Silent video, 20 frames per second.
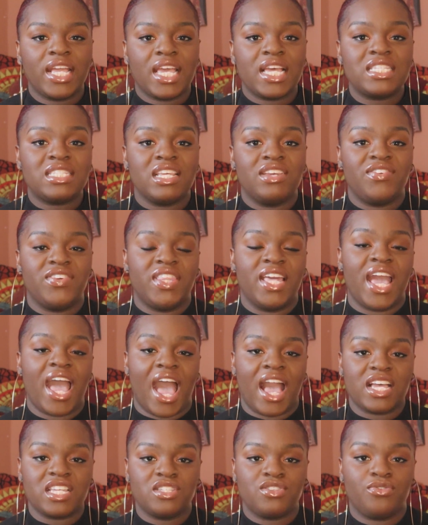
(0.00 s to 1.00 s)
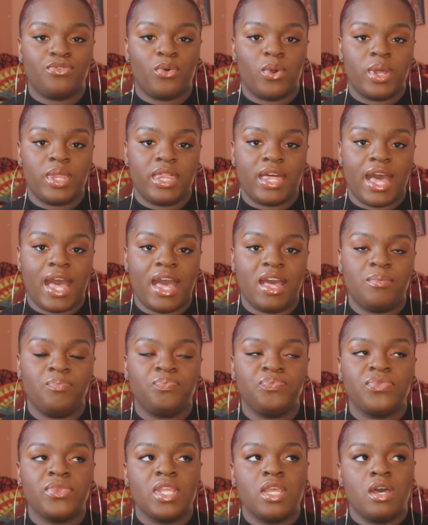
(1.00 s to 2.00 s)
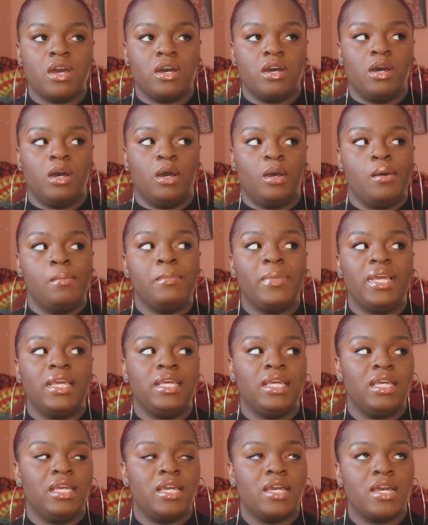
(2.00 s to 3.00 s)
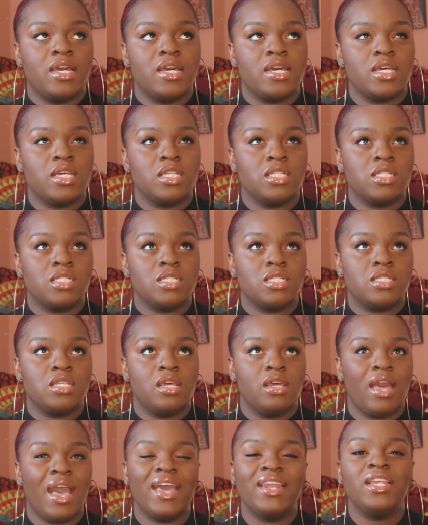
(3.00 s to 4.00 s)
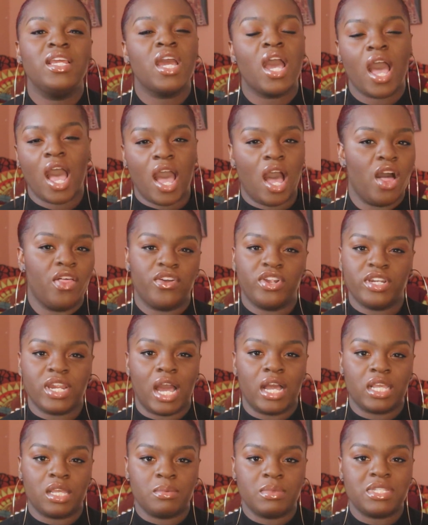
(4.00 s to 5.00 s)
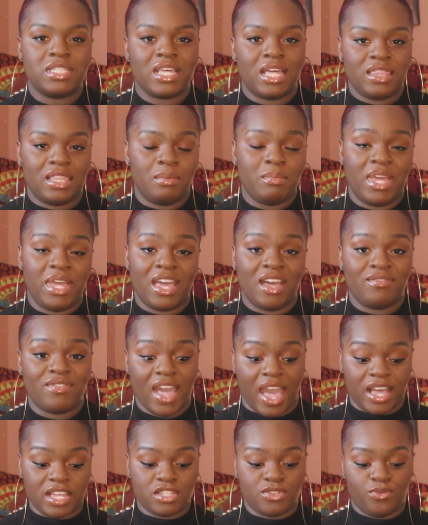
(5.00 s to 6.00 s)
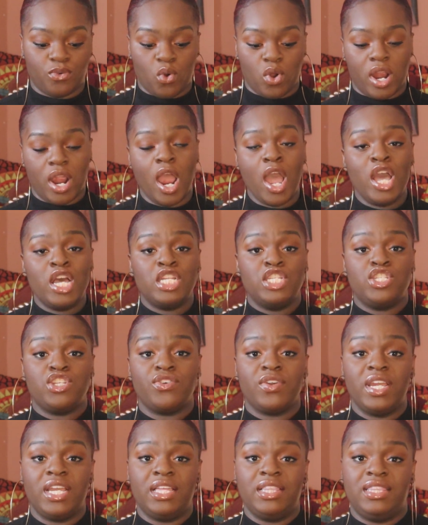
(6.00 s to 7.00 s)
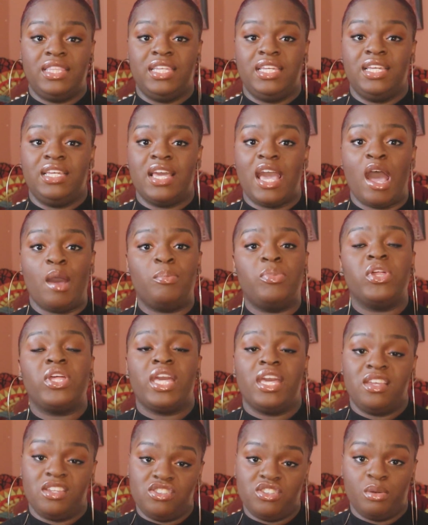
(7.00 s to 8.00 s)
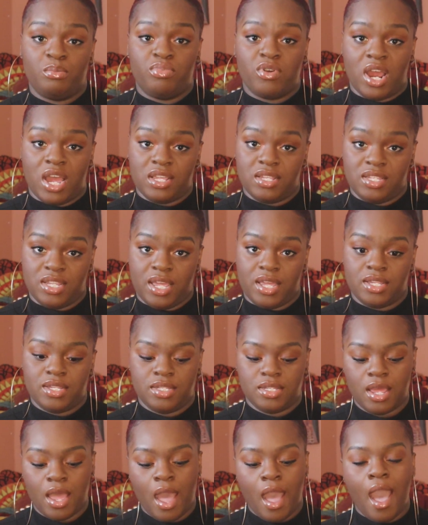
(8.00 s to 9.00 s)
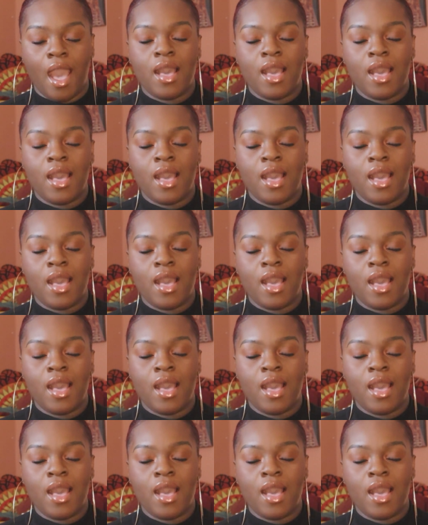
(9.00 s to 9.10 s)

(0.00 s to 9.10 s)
I guess, if they asked for that. And any other documents that they may have asked for during the application process.